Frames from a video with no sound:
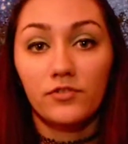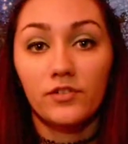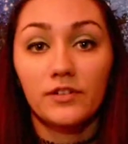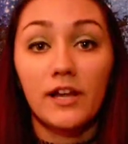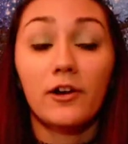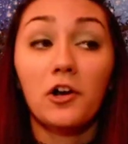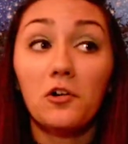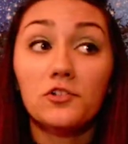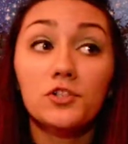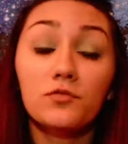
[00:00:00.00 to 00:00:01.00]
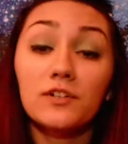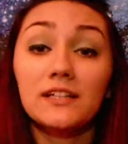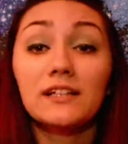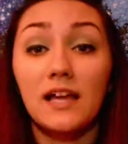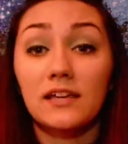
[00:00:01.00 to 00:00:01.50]
Now, I also really
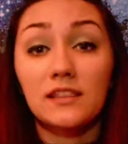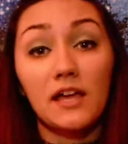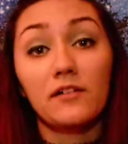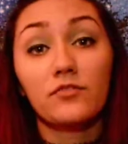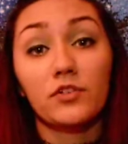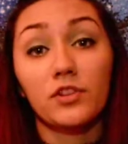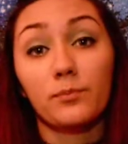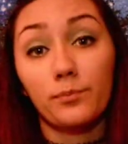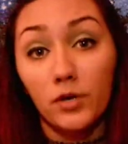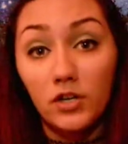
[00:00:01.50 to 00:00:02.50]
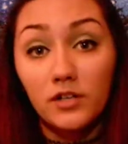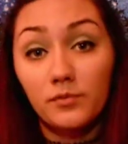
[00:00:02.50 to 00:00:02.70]
like that for the book